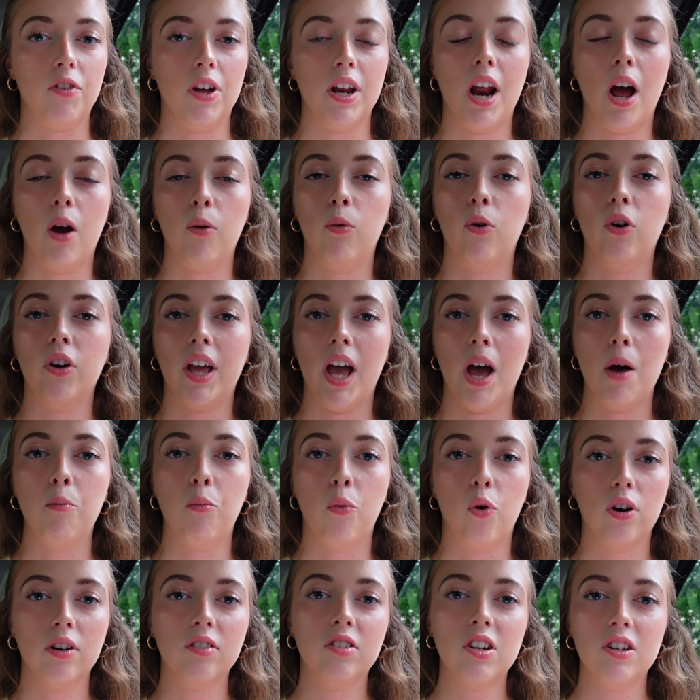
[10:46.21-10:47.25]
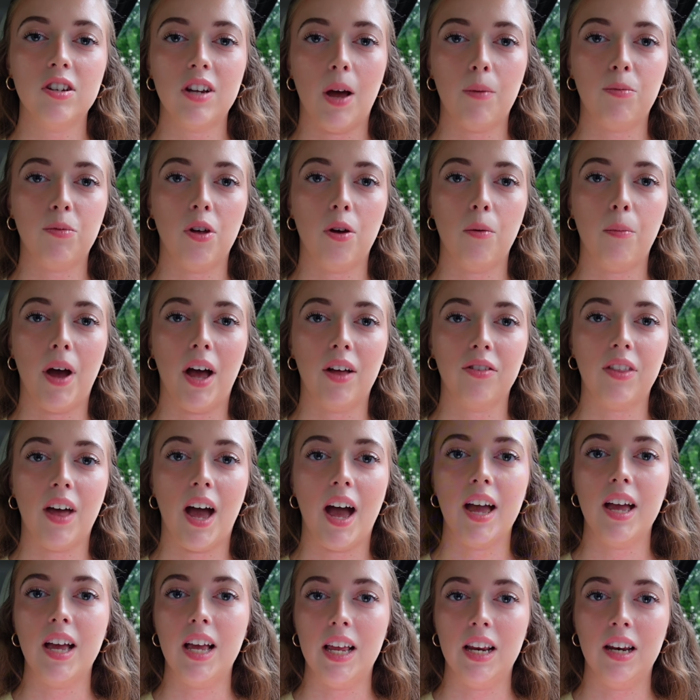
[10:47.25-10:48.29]
And I will get more into depth about
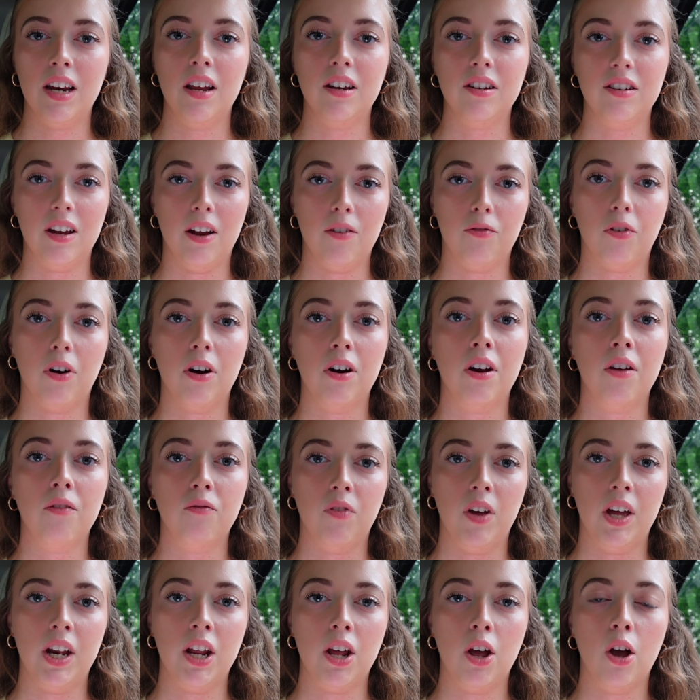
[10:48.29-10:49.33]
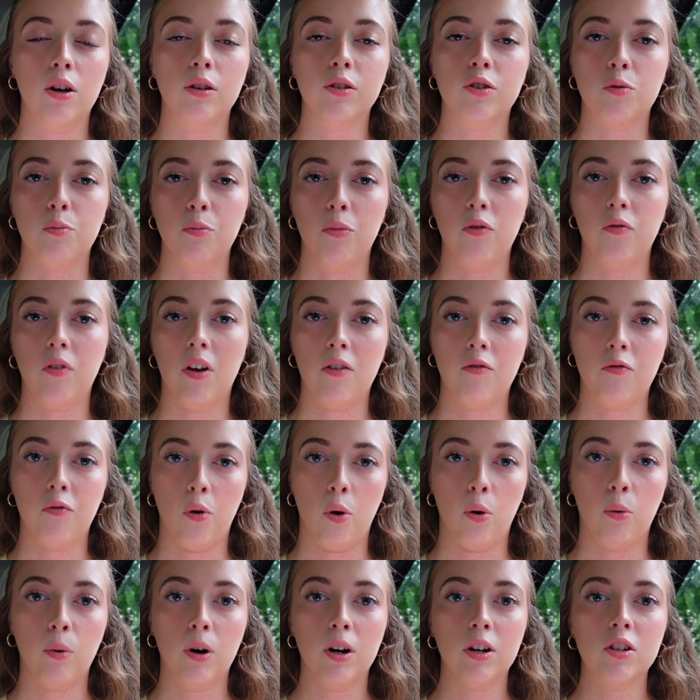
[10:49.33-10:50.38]
that in different videos moving
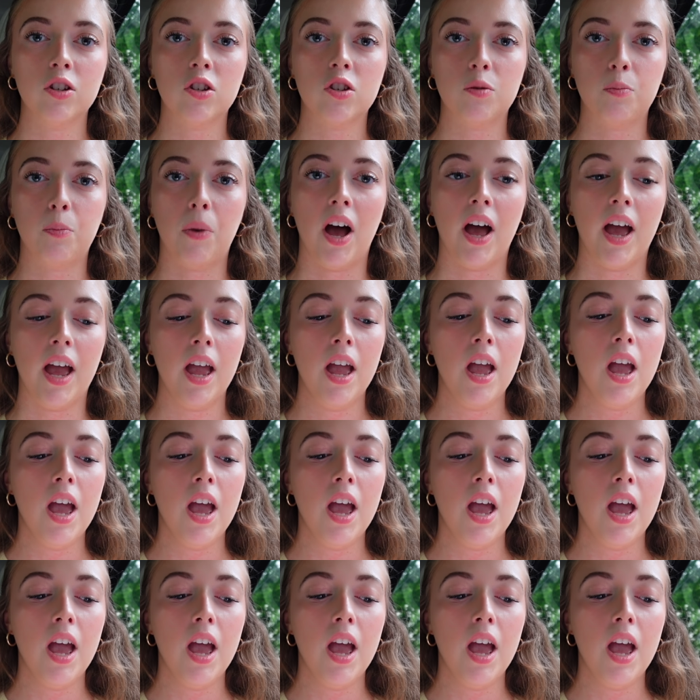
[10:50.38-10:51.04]
forwards. But